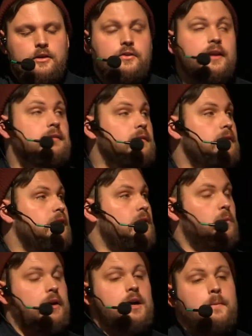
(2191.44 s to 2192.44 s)
then
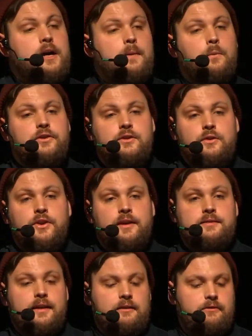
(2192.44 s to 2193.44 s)
we're coming up with new
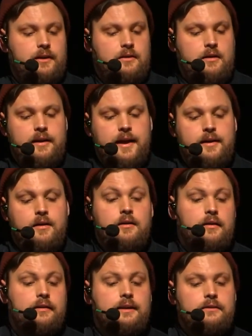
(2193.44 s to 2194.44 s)
things like VR and
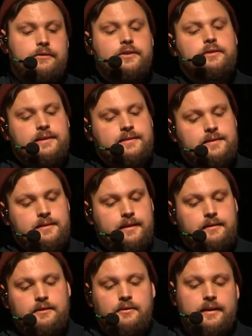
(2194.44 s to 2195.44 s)
AR, and even on
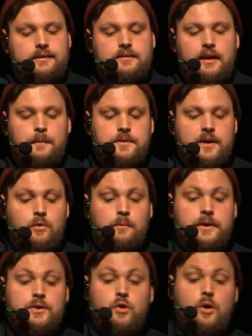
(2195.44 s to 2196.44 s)
existing device types, there will
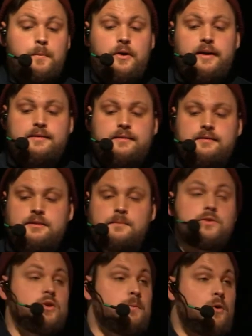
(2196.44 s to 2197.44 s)
be new operating
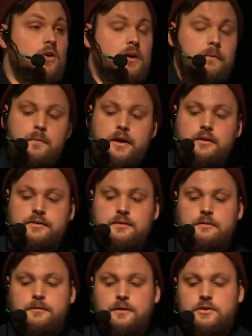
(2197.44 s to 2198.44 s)
systems, new programming models in
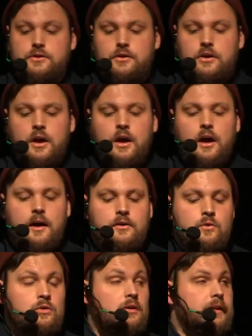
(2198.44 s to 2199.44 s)
the future.
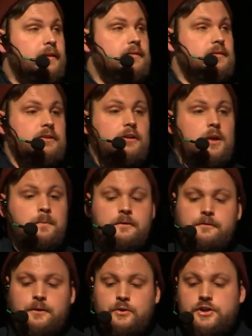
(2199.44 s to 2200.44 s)
Google is developing
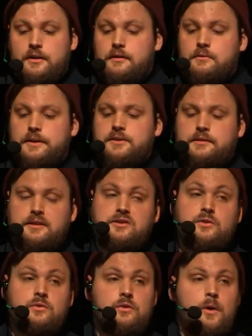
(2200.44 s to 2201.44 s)
Fuchsia, which is a
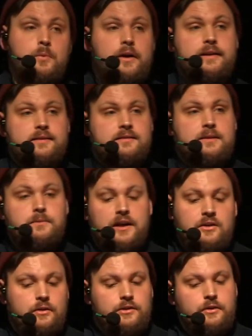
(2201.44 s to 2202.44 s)
new operating system
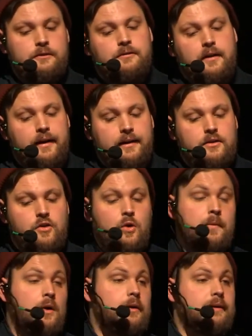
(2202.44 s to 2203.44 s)
that could unify
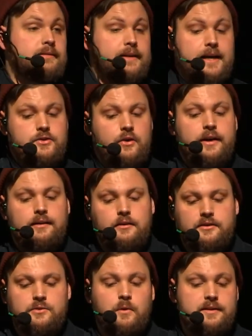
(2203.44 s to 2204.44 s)
Chrome OS and Android into
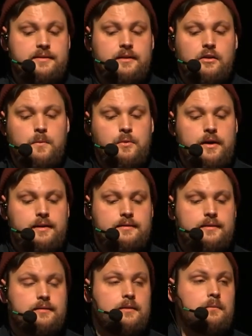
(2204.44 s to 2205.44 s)
this one single operating
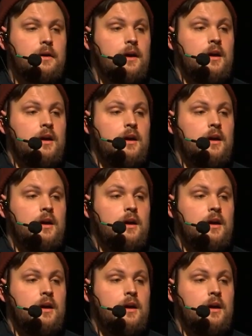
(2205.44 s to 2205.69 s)
system.